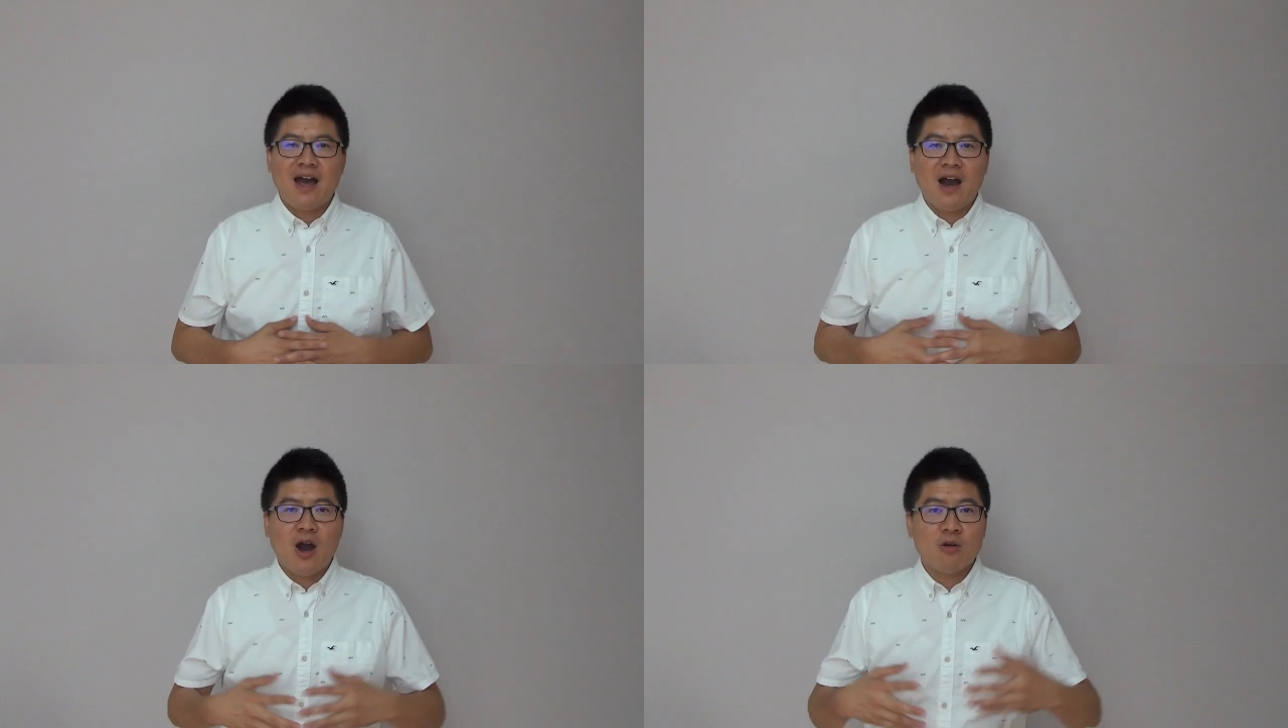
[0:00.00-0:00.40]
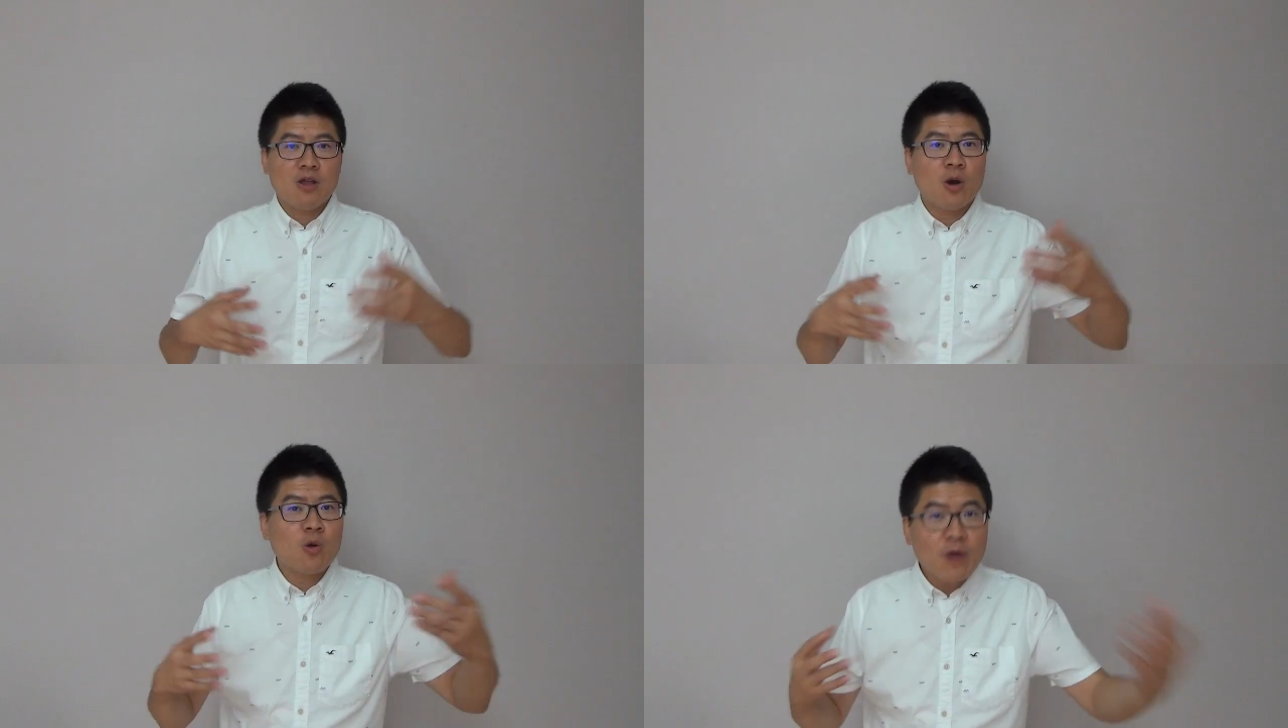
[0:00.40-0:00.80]

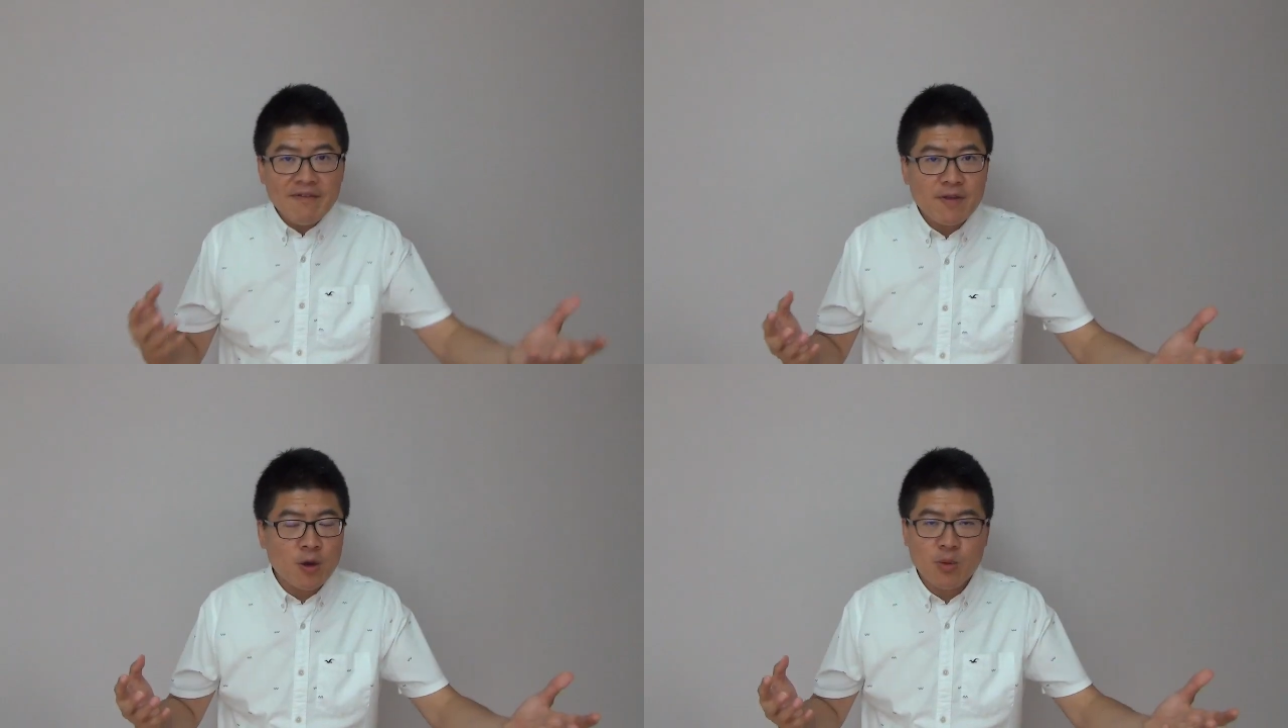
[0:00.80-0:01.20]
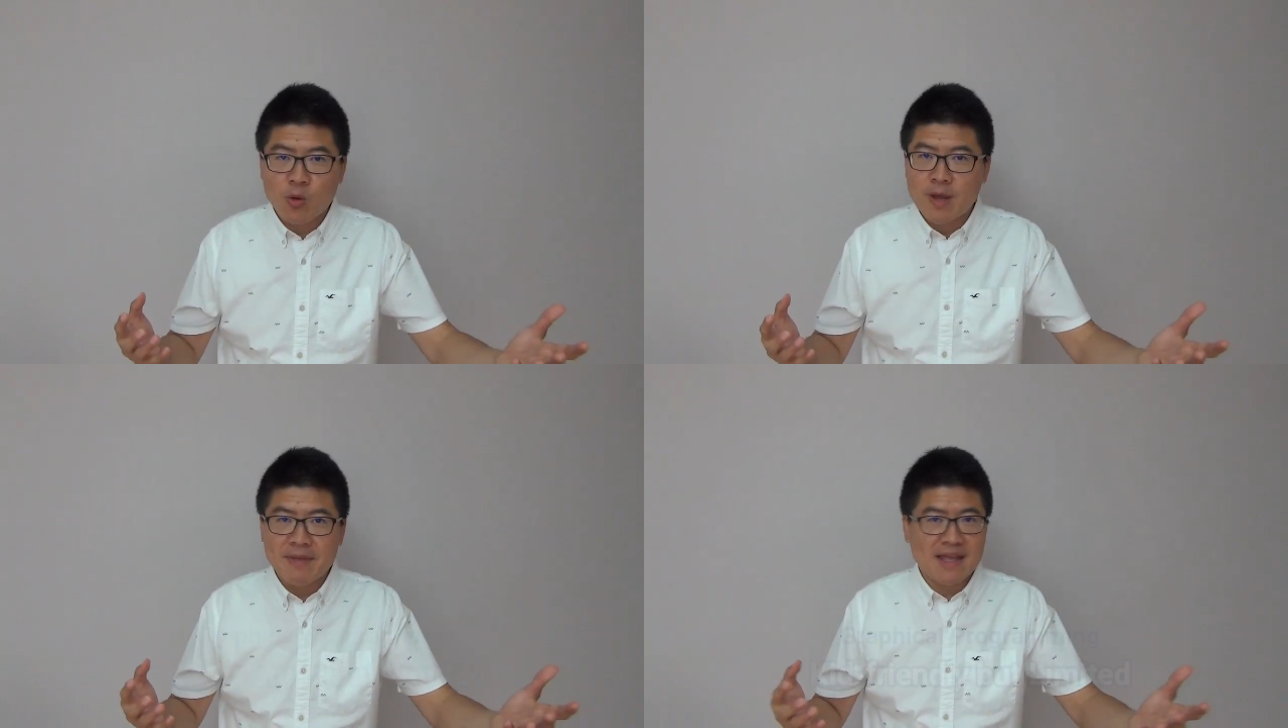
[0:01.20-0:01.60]
Although graphical
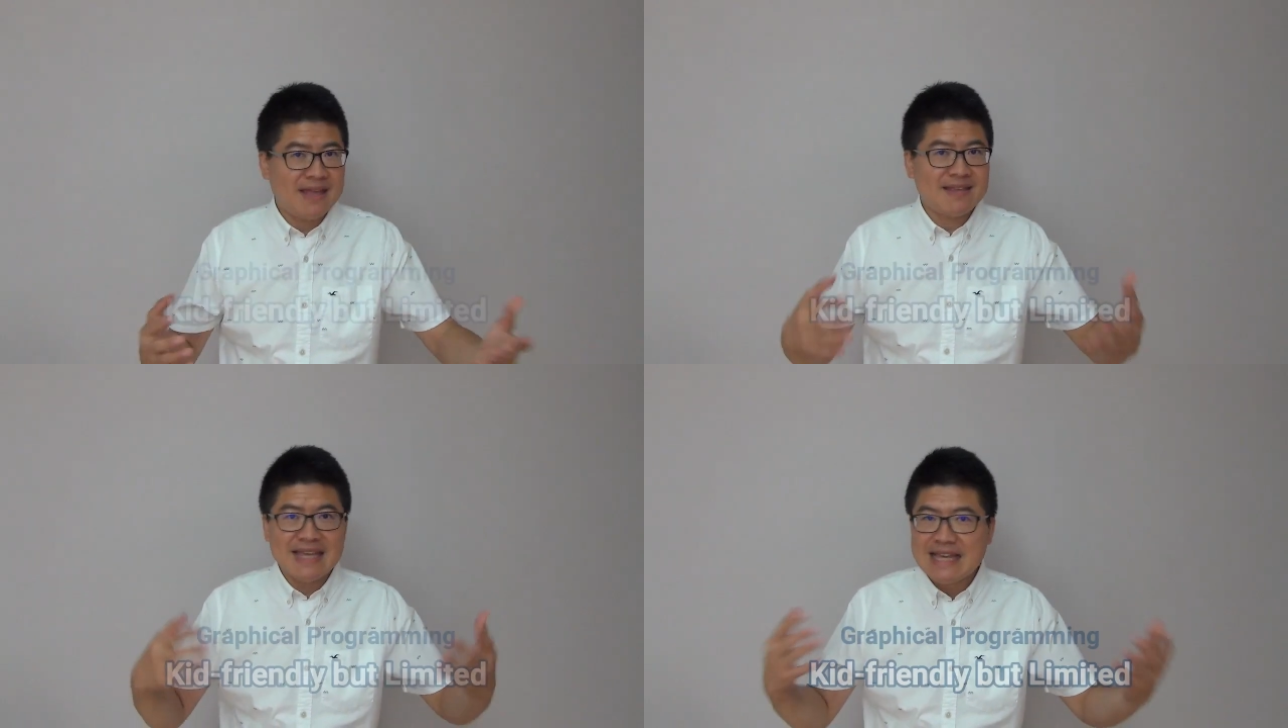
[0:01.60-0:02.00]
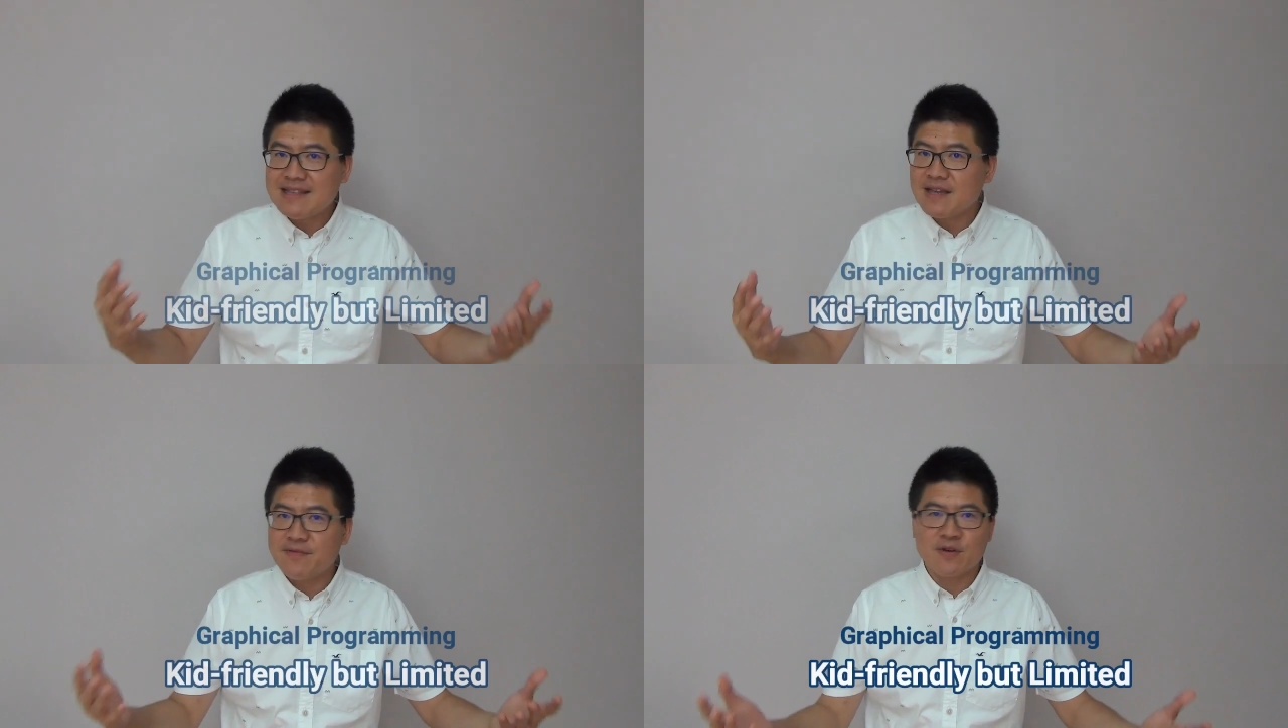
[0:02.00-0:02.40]
programming is
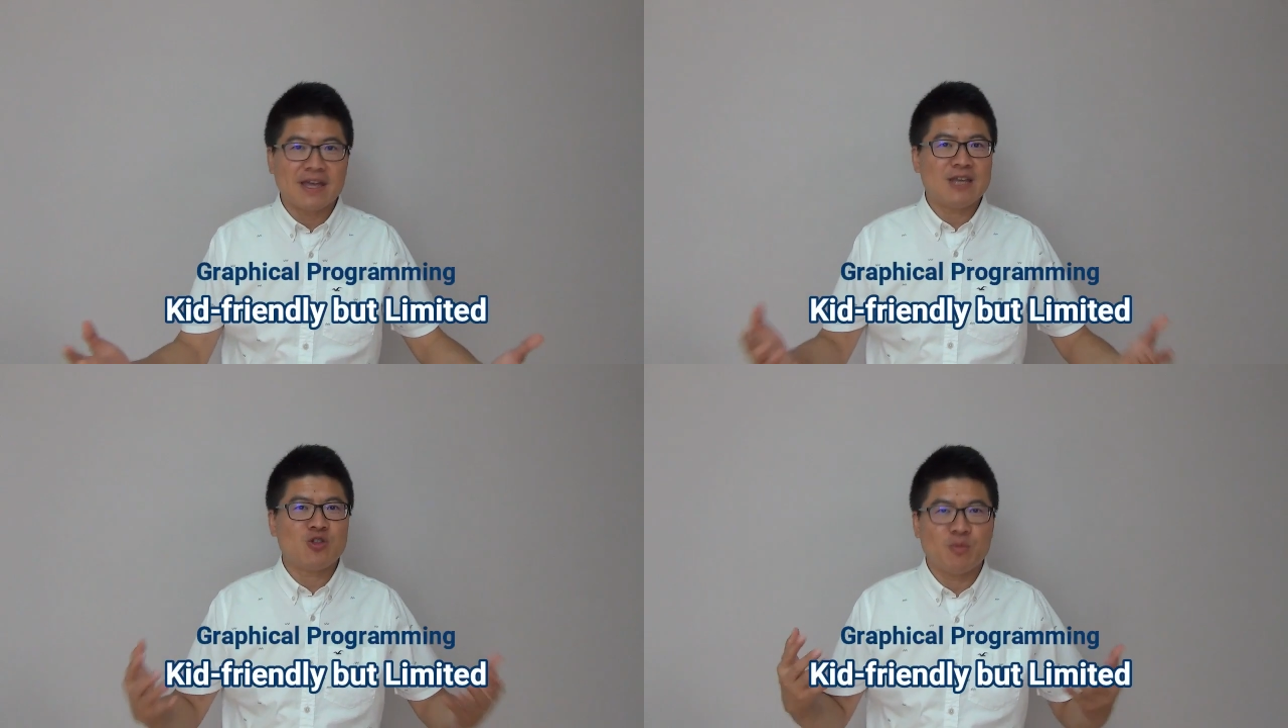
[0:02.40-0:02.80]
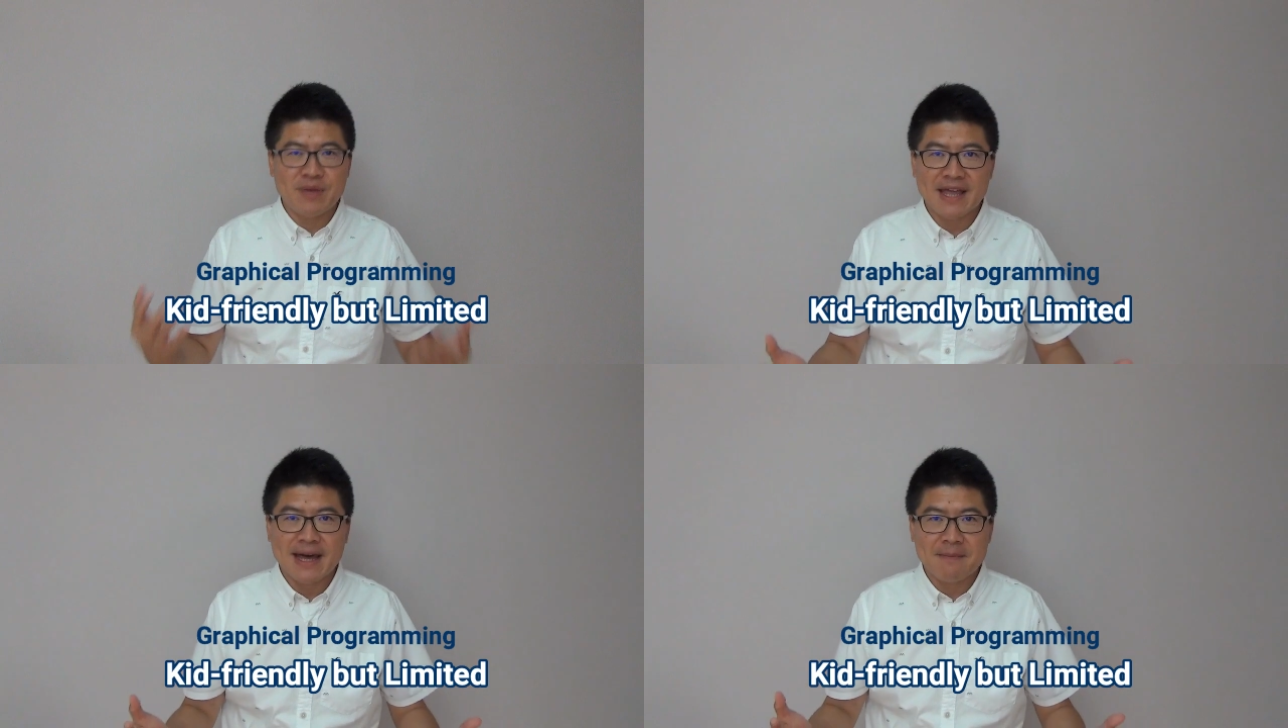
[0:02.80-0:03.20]
easier for kids to
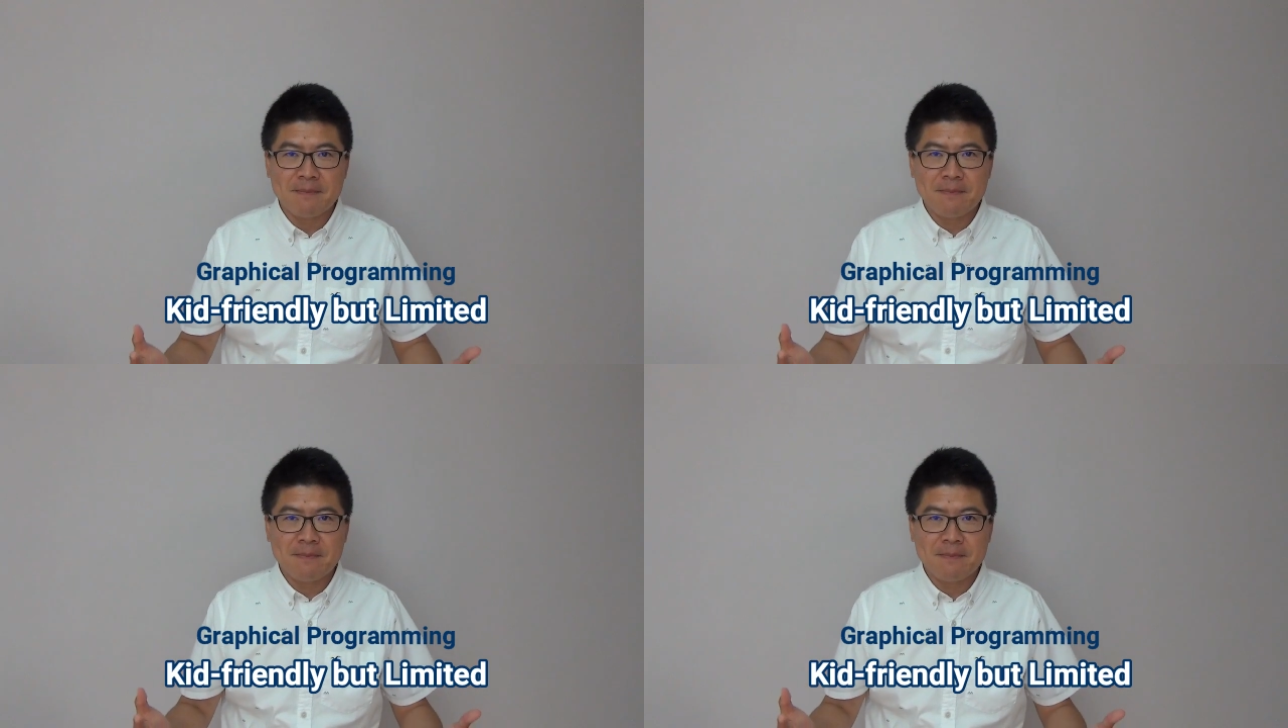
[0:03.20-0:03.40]
pick up,